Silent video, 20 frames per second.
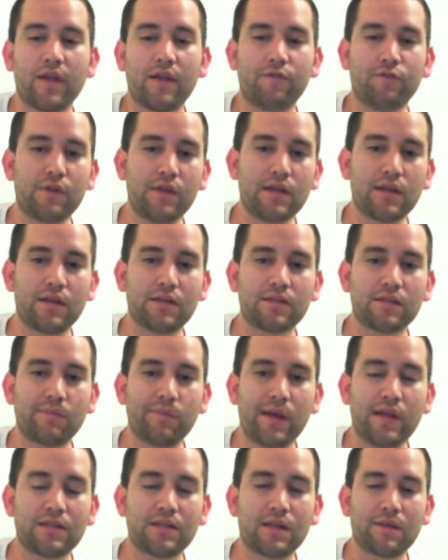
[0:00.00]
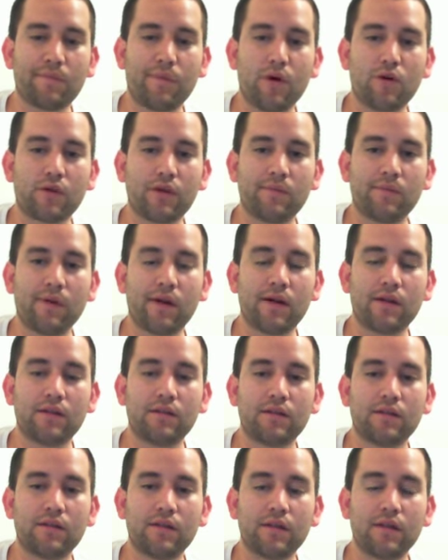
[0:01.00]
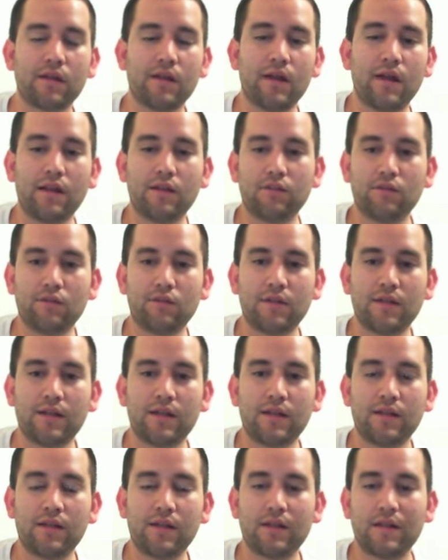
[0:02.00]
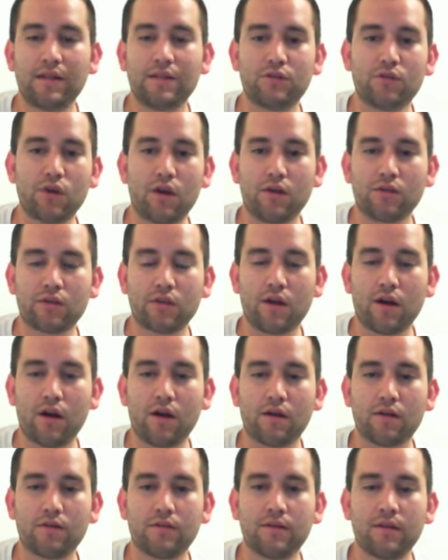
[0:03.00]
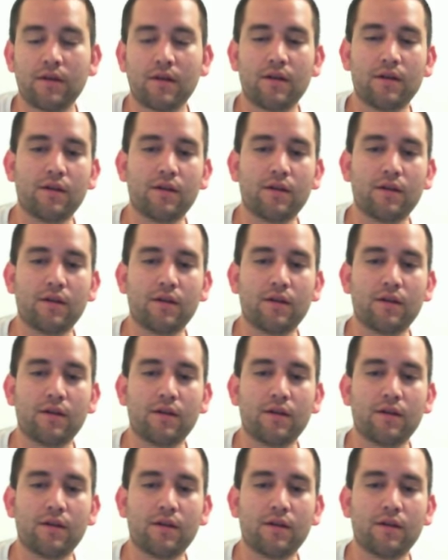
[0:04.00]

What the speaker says: If he gets a basic Pokemon and you didn't, he draws a card.